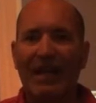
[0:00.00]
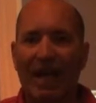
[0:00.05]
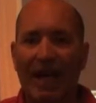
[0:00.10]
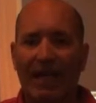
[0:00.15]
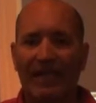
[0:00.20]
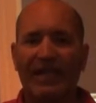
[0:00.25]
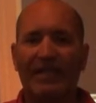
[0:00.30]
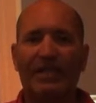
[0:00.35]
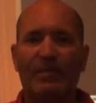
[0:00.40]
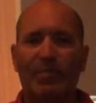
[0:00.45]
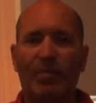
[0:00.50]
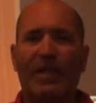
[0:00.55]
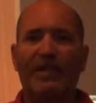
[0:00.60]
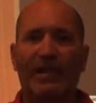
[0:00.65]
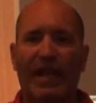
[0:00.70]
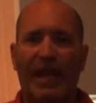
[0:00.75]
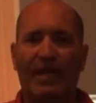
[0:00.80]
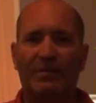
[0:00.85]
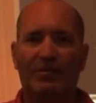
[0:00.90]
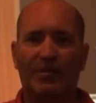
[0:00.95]
I need to play
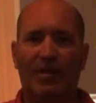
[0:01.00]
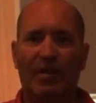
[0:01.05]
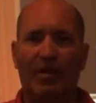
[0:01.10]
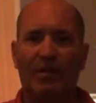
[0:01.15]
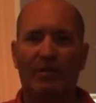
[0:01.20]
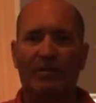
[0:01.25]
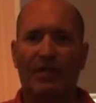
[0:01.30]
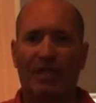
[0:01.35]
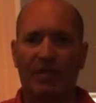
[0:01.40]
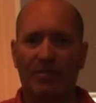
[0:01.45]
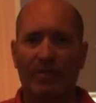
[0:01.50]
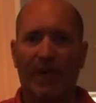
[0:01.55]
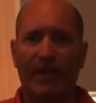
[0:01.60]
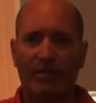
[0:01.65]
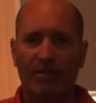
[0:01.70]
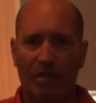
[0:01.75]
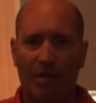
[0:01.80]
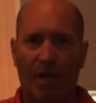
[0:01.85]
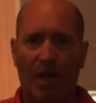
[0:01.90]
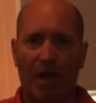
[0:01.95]
dance songs. That's my
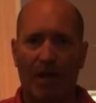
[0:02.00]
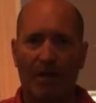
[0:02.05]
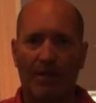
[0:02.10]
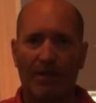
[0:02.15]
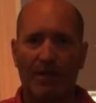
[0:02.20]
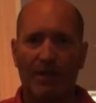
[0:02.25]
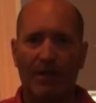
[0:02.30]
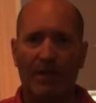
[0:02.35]
job